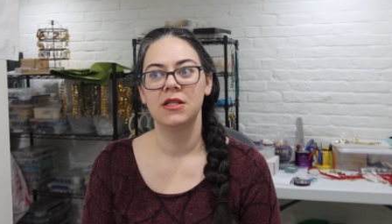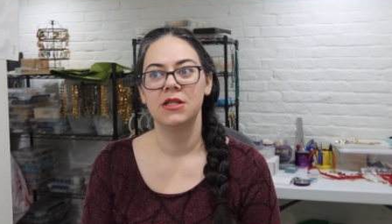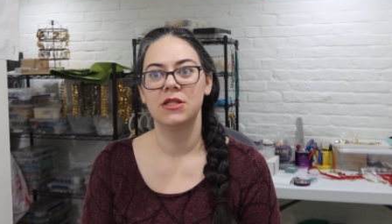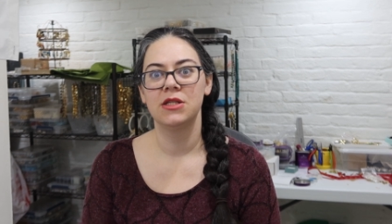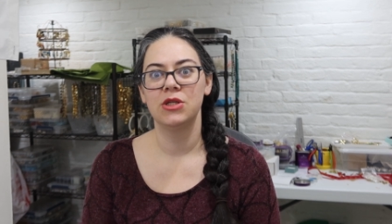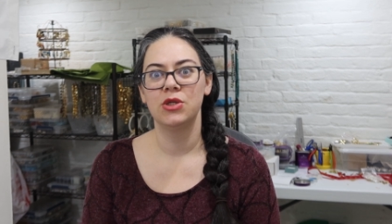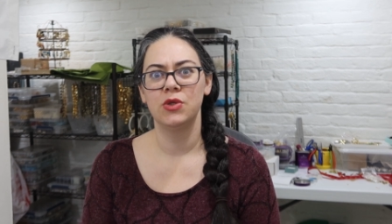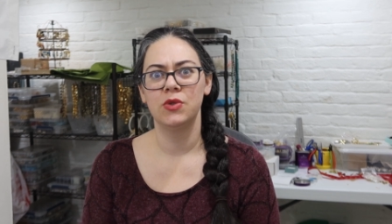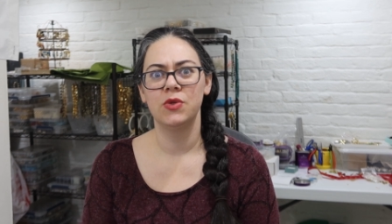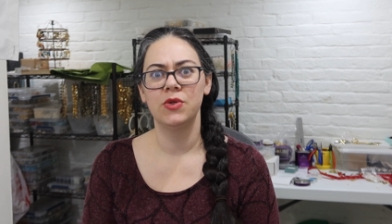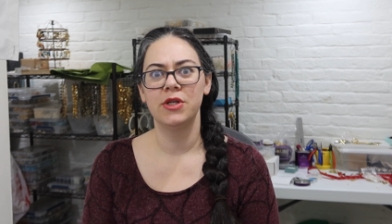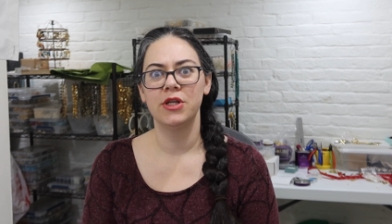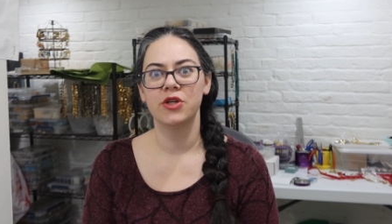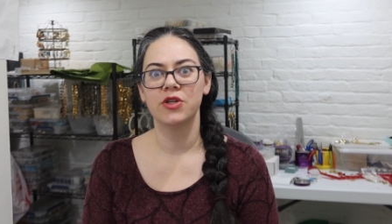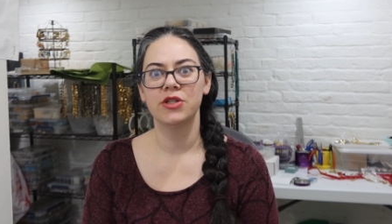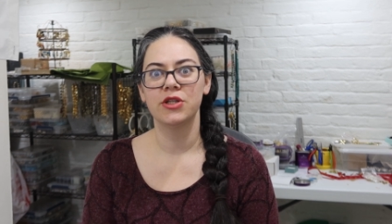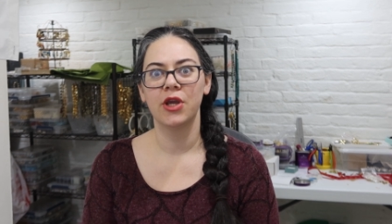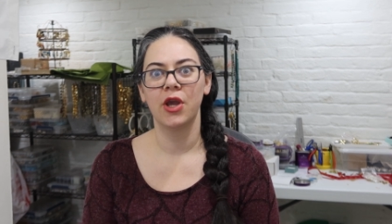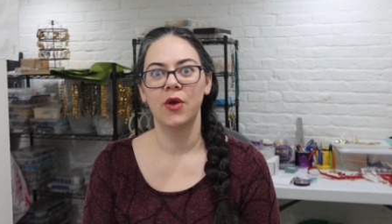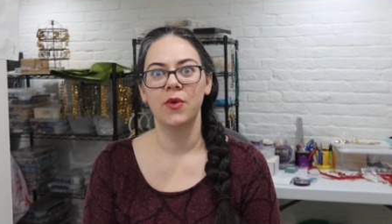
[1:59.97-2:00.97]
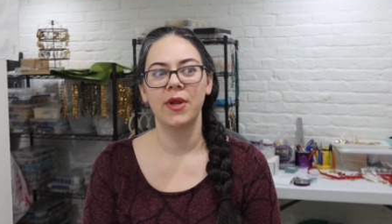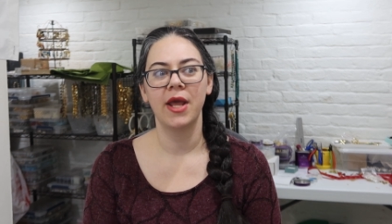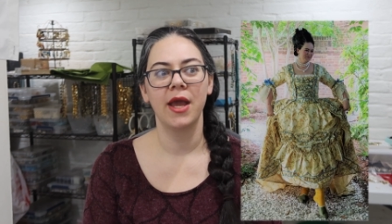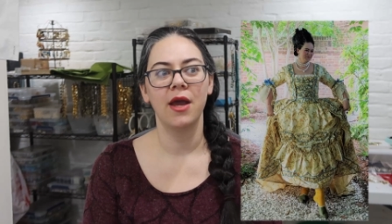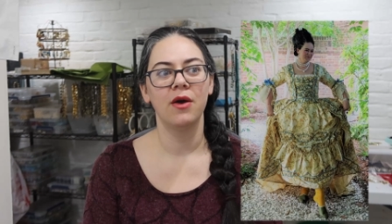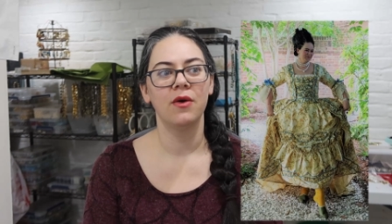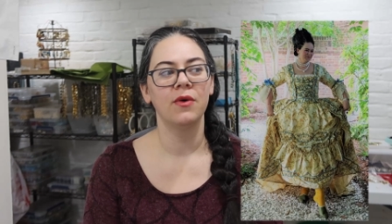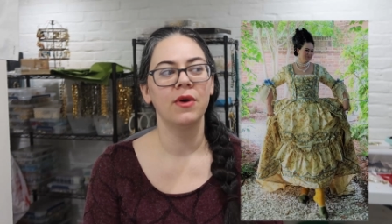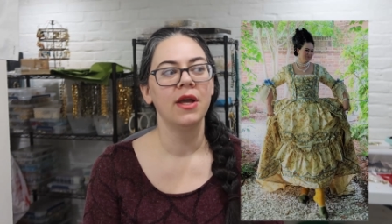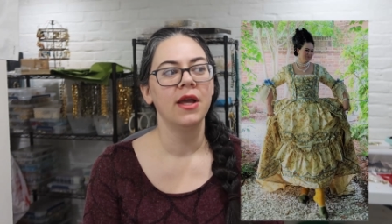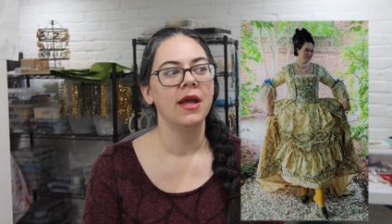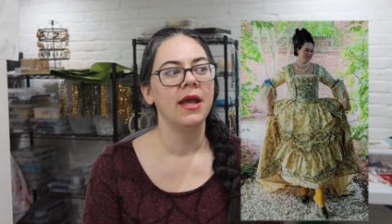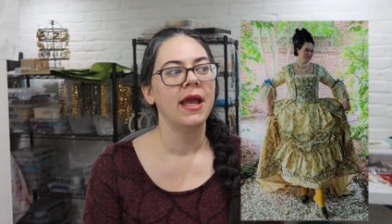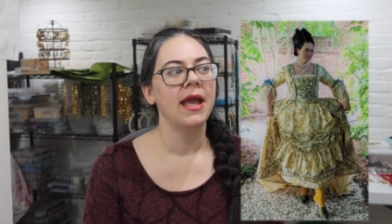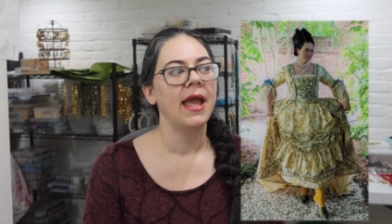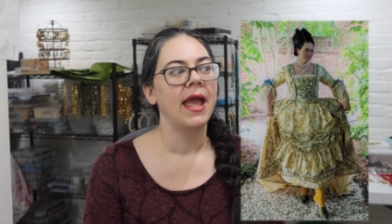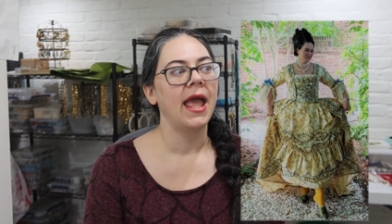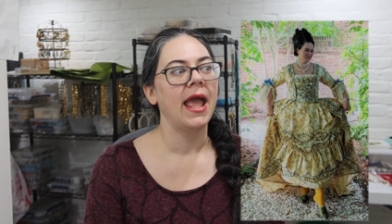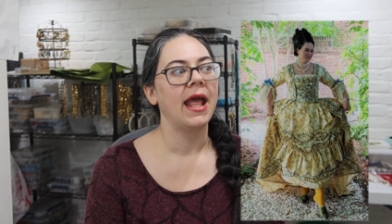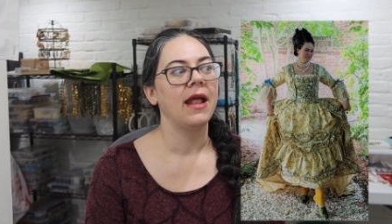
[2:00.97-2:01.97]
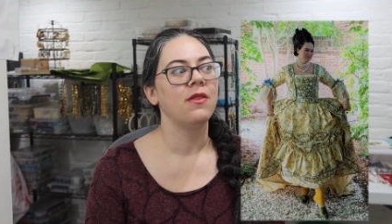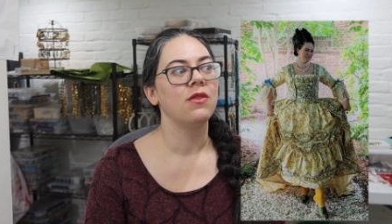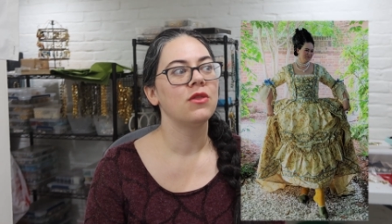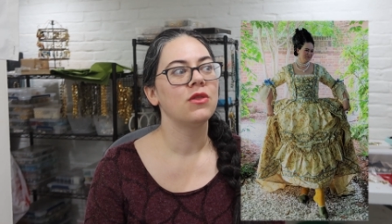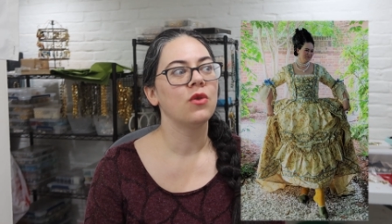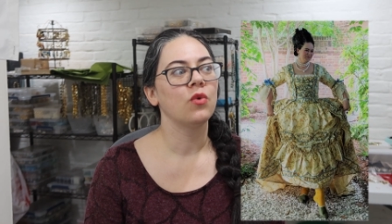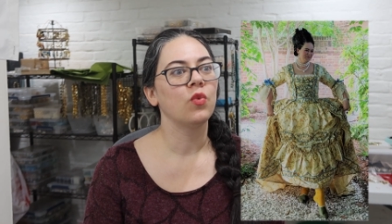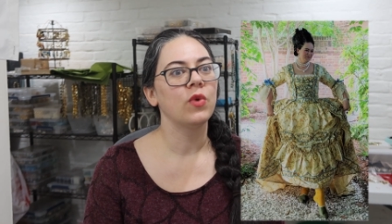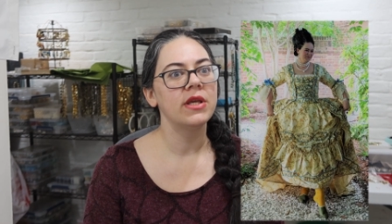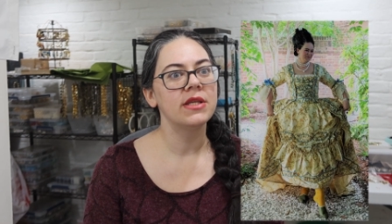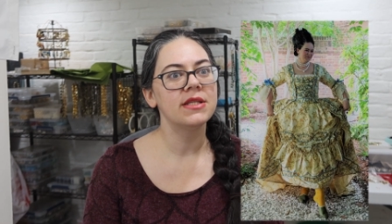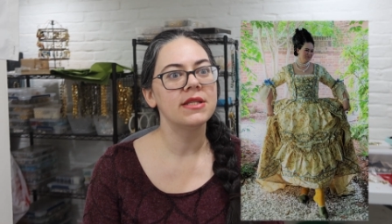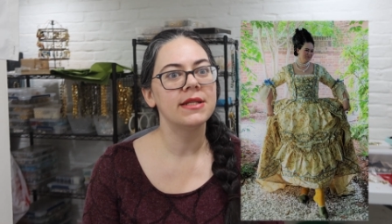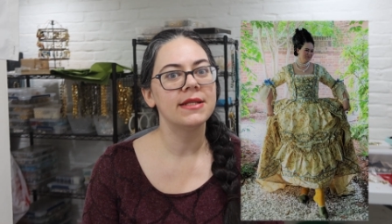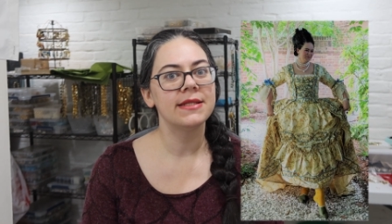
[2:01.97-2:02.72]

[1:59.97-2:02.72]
2 years ago now. And the reason